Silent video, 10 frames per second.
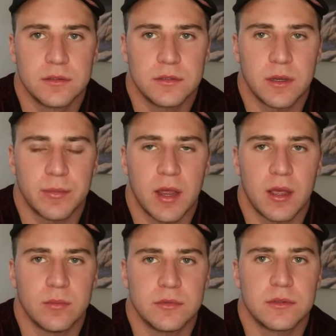
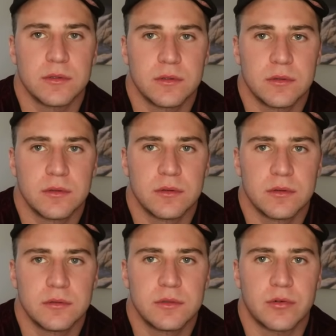Sometimes
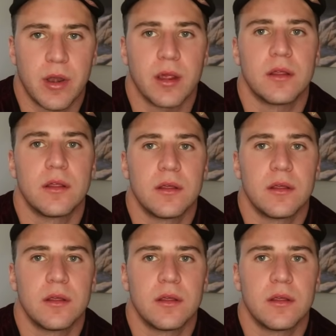strength